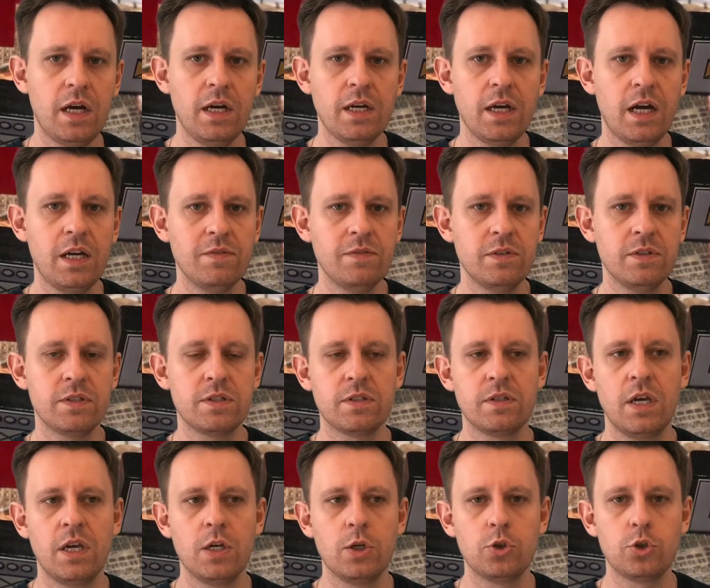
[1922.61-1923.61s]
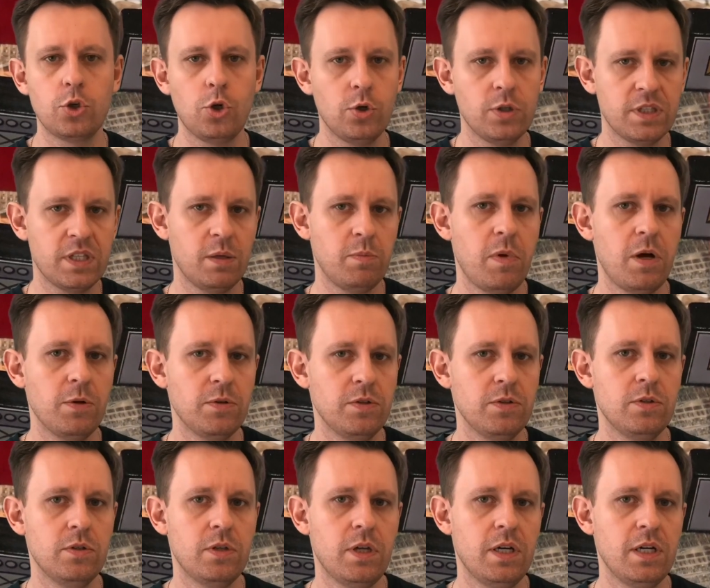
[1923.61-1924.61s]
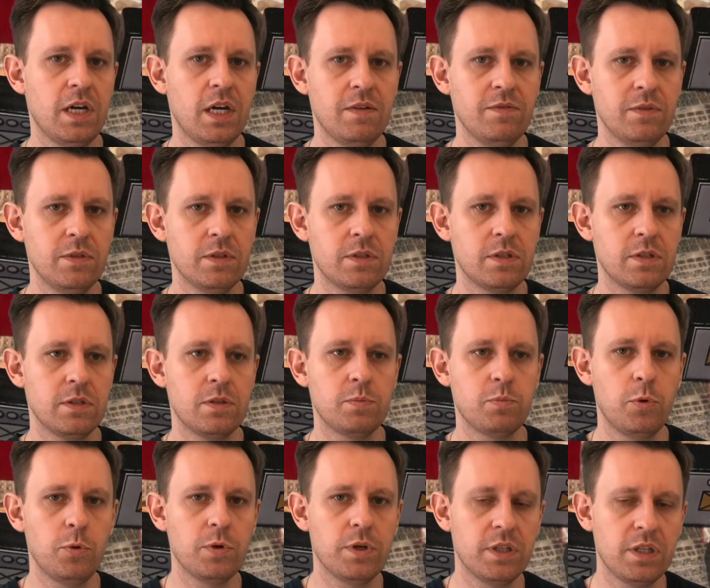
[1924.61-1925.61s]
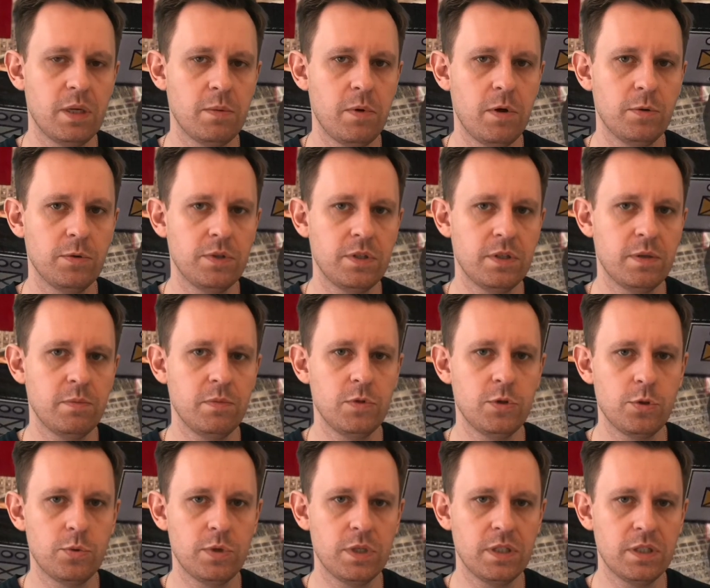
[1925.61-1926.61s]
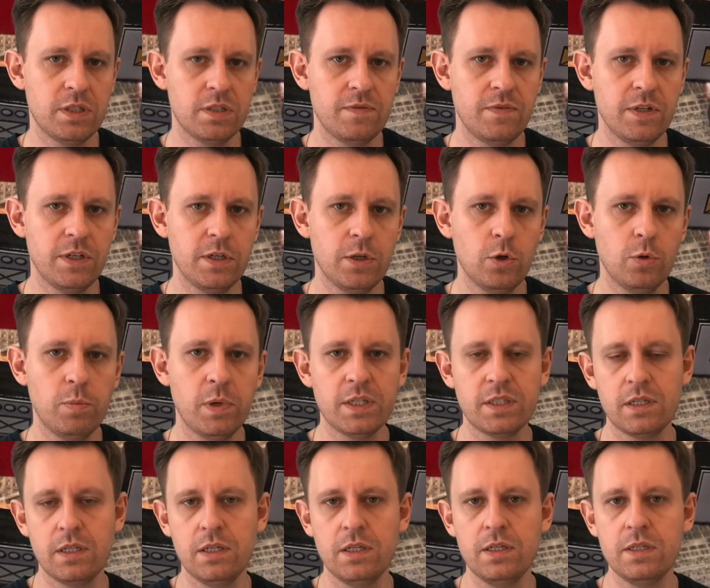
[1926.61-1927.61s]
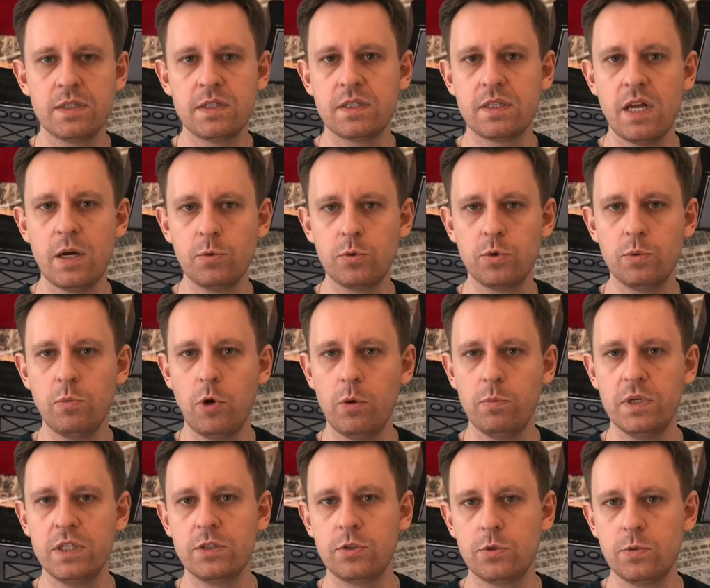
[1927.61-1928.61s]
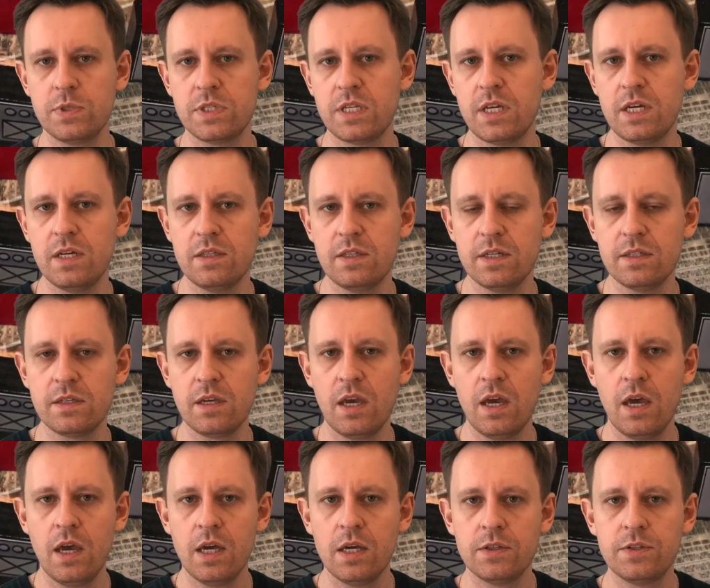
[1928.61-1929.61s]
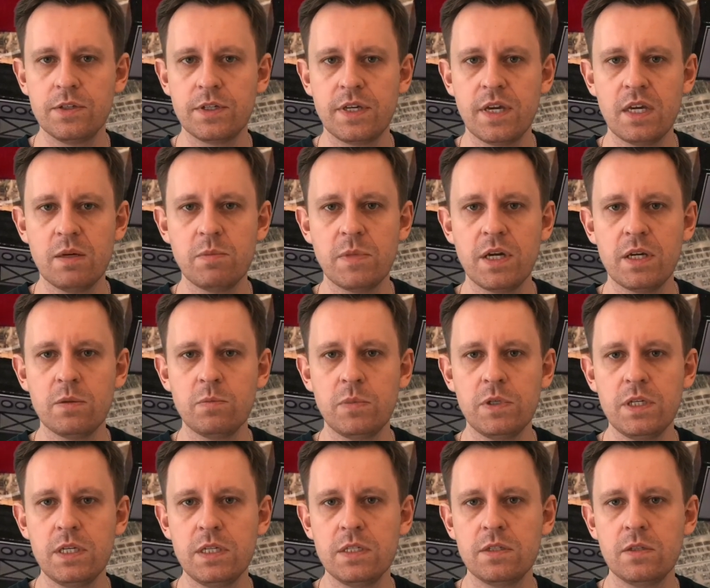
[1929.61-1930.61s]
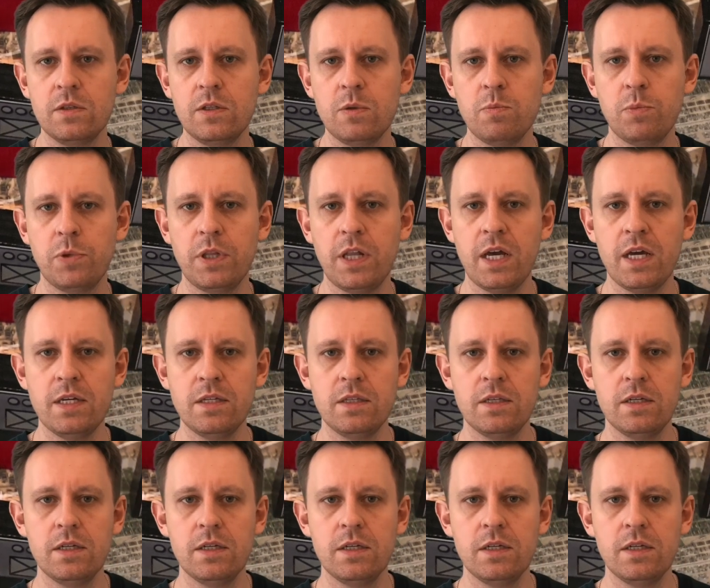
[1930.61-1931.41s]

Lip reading: I haven't talked about them, I haven't spoken about them during this video, but it's now the moment to say that the game can be easily played